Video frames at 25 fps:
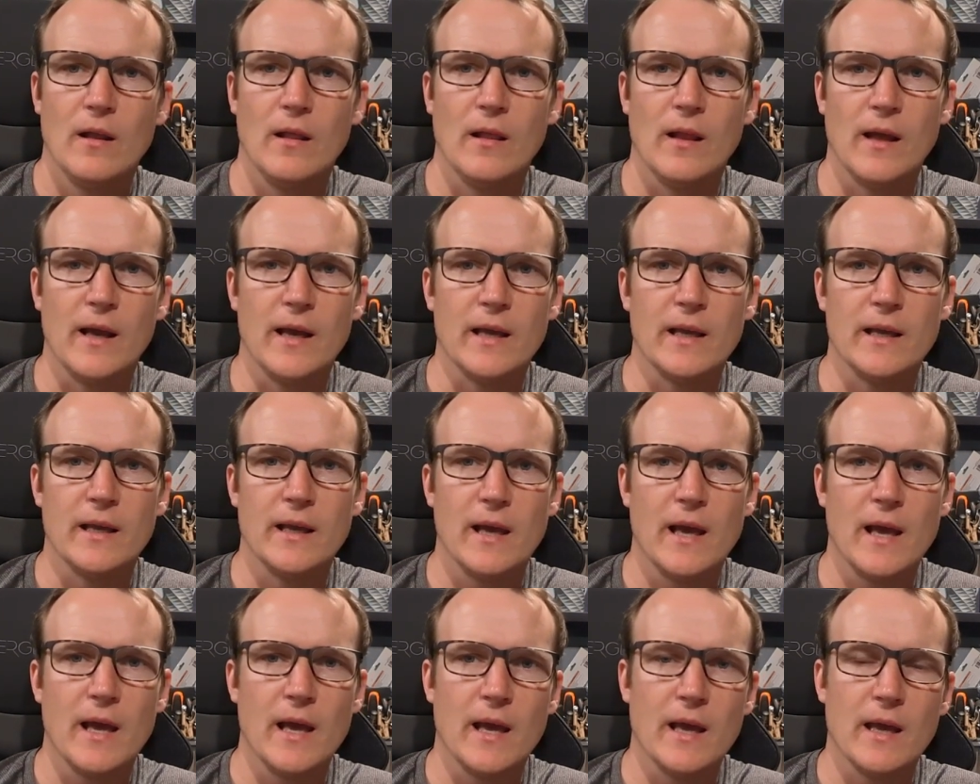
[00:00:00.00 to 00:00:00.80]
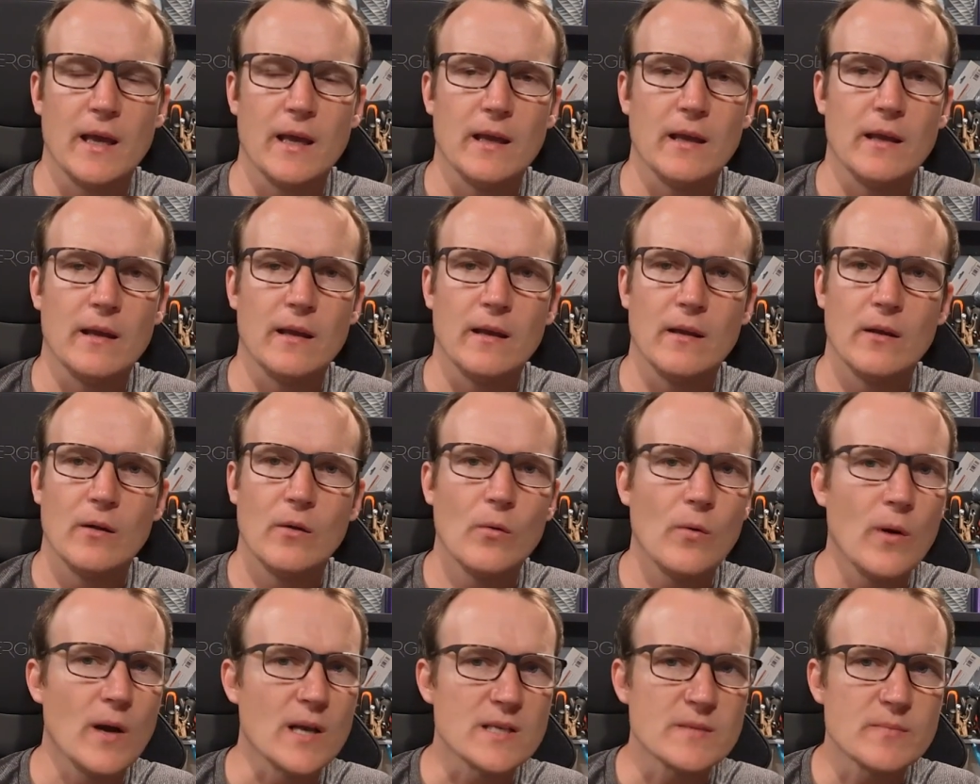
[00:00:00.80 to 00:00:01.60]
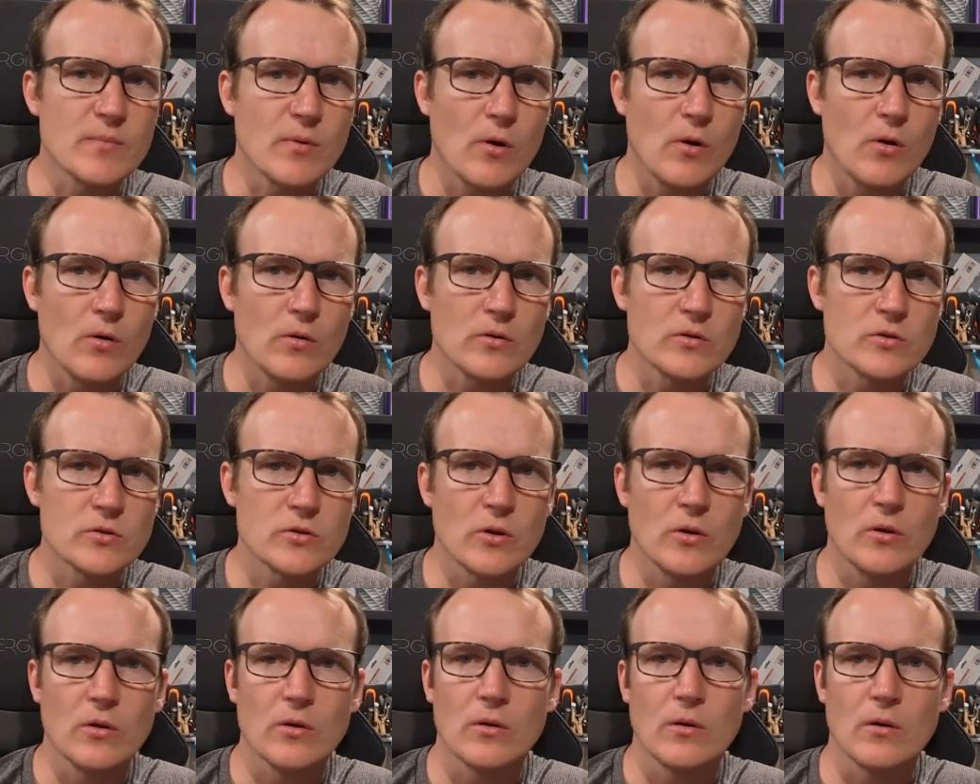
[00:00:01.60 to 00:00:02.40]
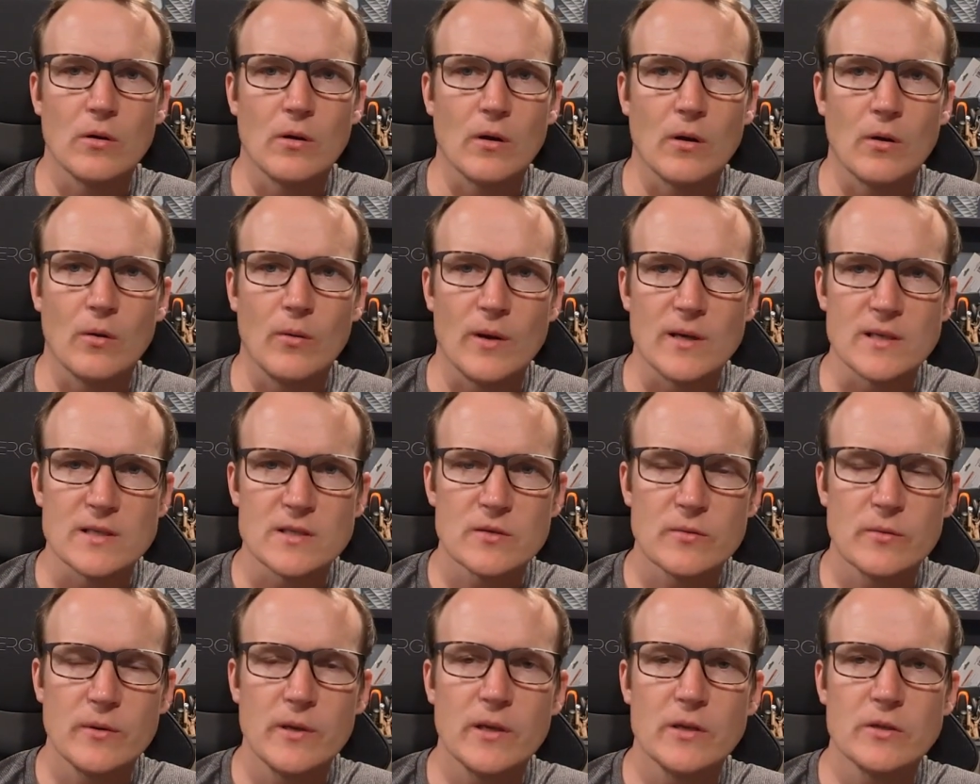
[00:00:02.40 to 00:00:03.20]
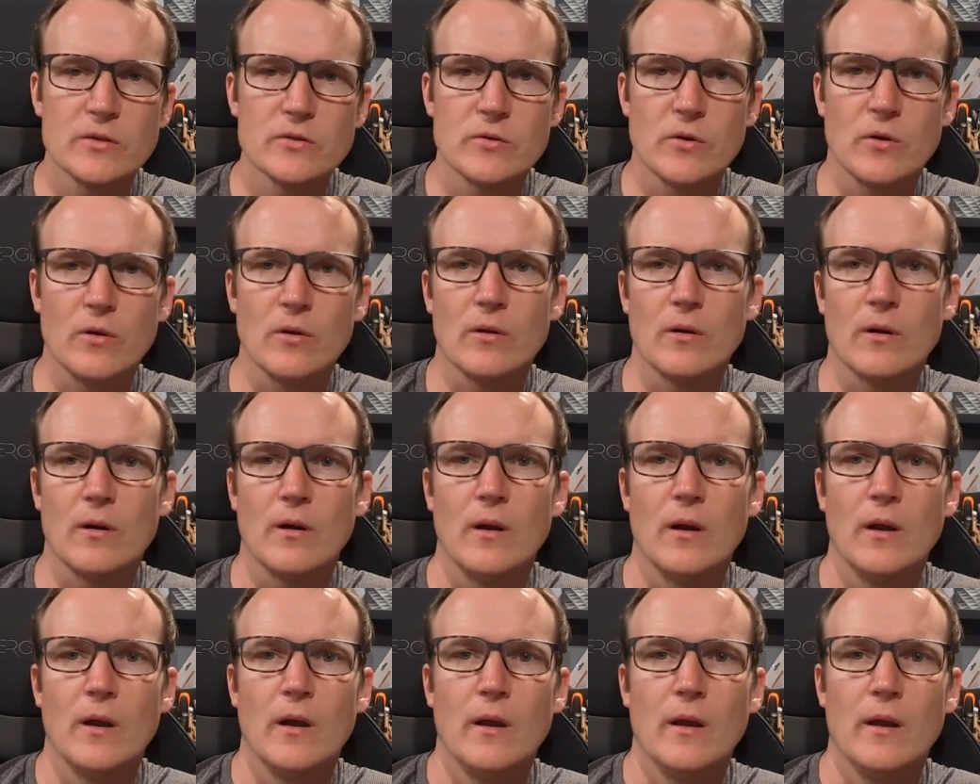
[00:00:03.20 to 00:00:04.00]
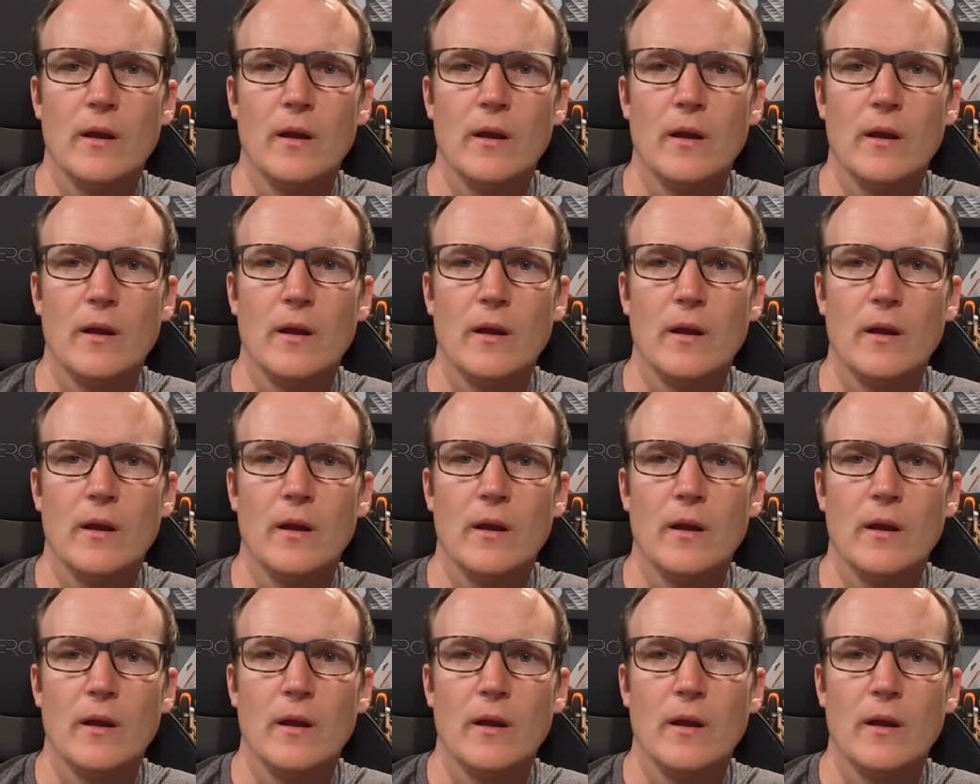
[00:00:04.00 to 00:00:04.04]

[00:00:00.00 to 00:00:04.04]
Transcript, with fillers: like a Quest Pro controller or a Quest 3 controller